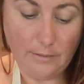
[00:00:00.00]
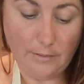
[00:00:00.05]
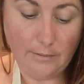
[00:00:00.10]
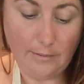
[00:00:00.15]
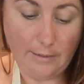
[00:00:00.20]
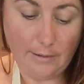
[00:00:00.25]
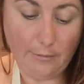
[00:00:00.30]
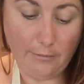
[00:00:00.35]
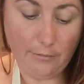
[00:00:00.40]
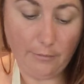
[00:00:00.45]

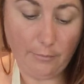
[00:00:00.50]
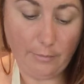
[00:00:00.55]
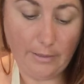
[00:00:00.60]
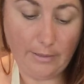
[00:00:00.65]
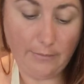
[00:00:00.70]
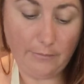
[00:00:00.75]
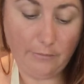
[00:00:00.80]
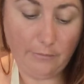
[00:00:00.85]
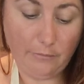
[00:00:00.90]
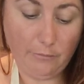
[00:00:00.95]
Now the
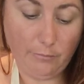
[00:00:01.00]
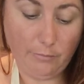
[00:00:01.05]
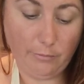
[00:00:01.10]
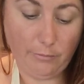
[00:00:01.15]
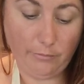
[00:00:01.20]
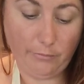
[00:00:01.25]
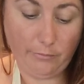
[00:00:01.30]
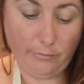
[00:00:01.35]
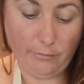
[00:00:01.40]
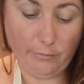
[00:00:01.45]
way to
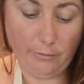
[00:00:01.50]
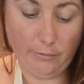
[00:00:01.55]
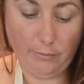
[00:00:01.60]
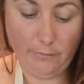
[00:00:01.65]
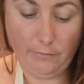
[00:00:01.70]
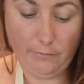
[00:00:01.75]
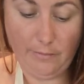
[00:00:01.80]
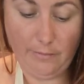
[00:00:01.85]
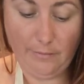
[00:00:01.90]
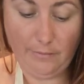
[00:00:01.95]

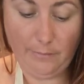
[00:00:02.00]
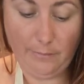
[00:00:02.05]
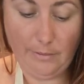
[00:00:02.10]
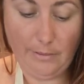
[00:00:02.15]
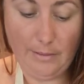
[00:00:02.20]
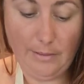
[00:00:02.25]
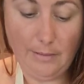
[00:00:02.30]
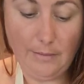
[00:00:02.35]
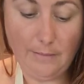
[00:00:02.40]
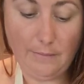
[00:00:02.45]
preserve these
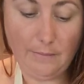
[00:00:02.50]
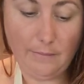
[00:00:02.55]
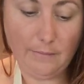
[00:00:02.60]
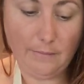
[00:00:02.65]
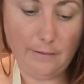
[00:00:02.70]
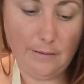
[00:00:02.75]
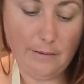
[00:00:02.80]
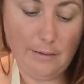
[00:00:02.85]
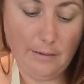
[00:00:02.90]
peas,